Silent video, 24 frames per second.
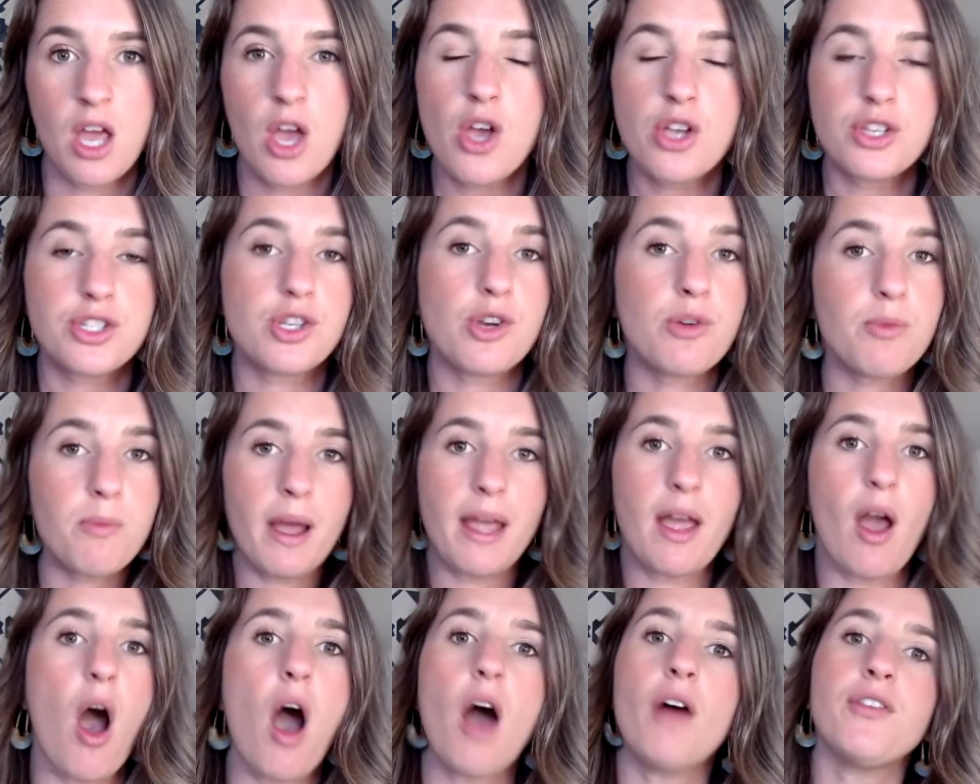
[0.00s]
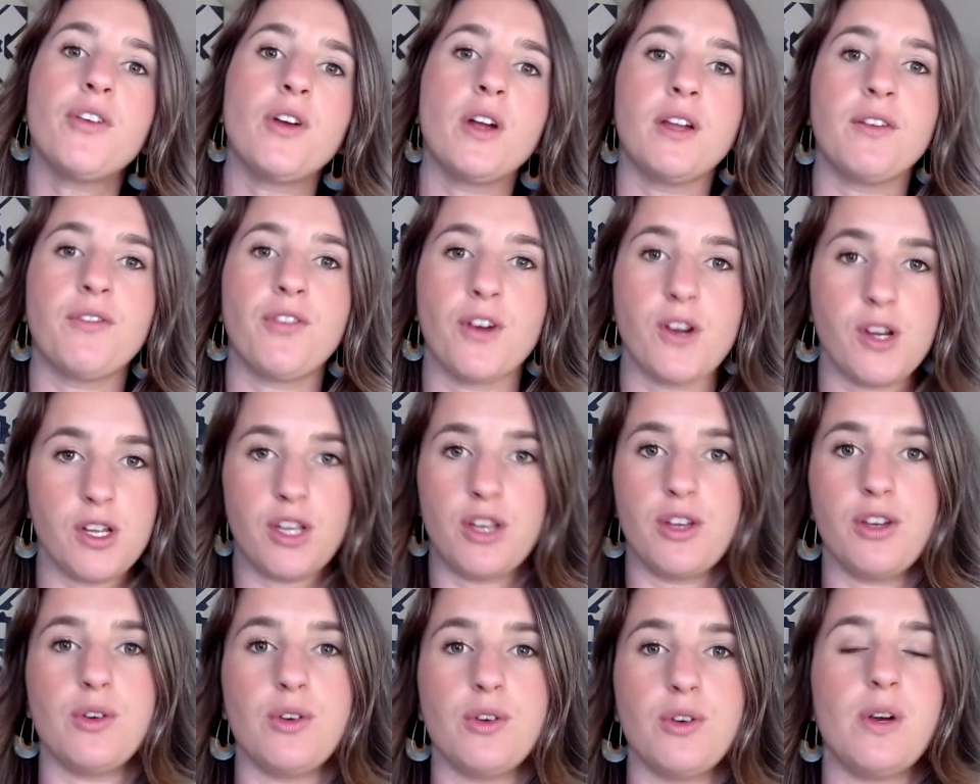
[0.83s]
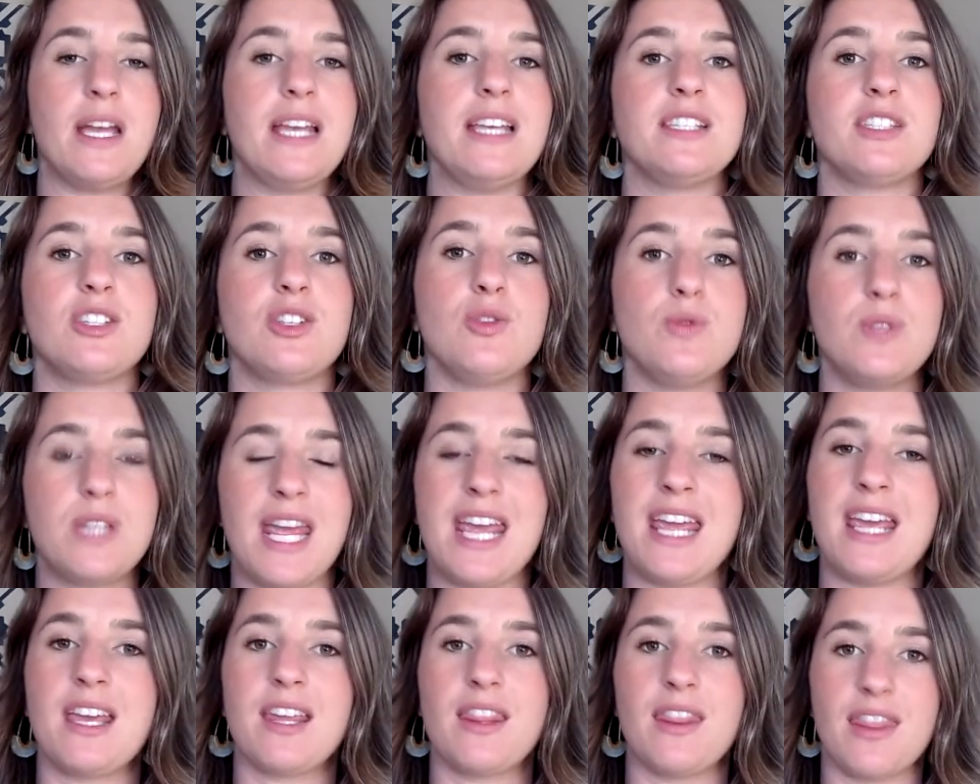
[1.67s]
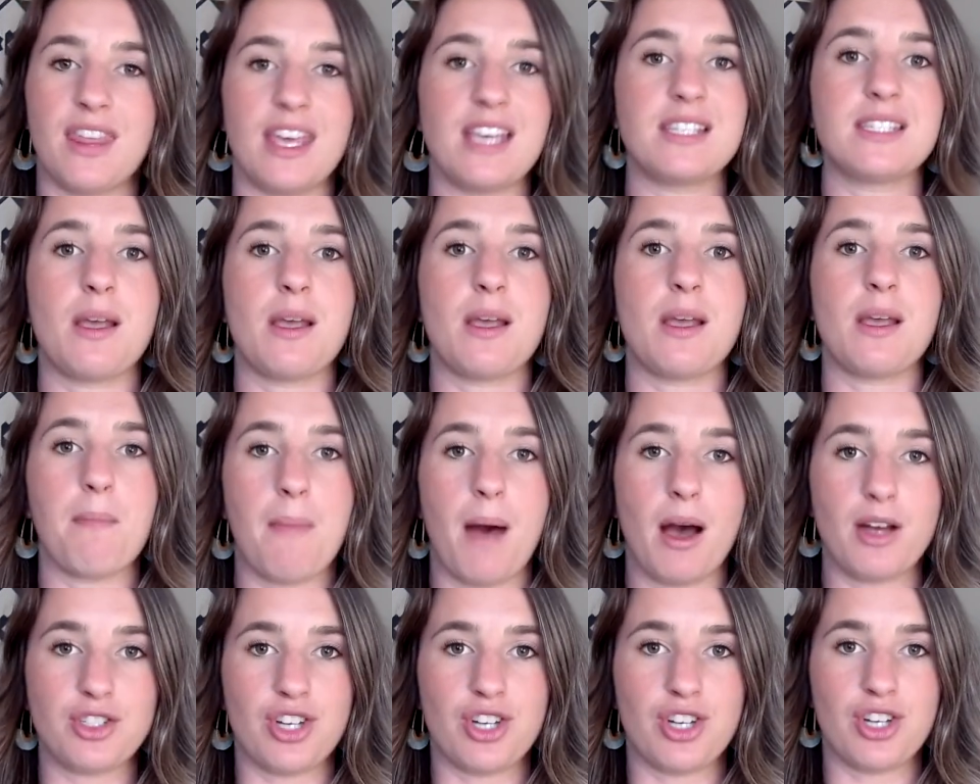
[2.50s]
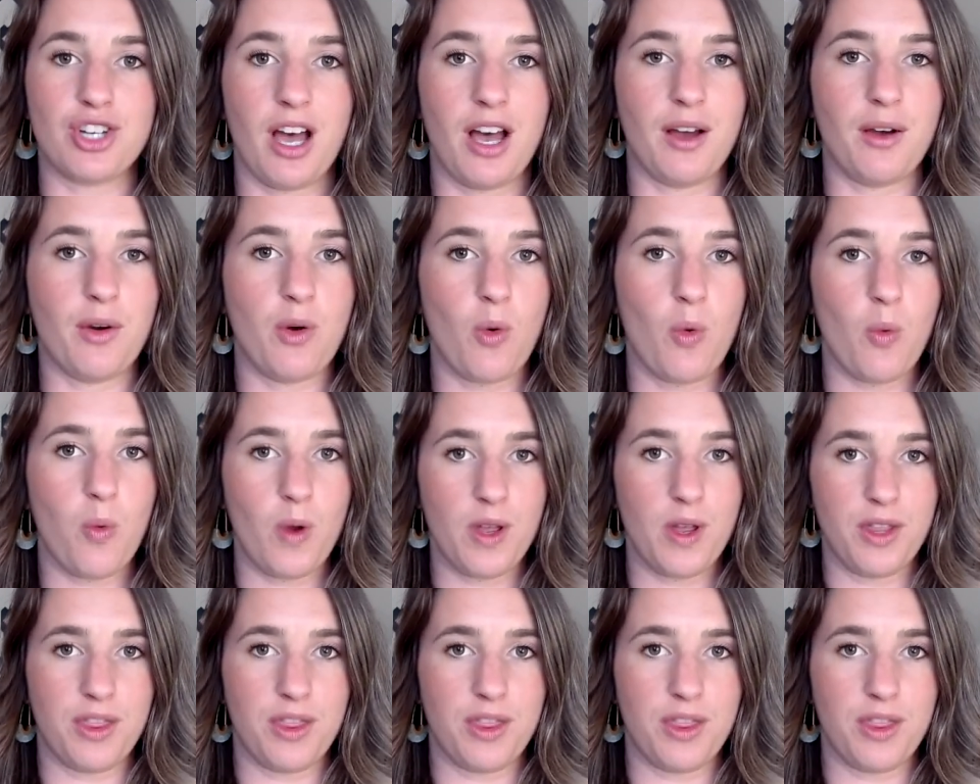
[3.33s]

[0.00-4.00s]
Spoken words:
So my offering for you is to take this mantra with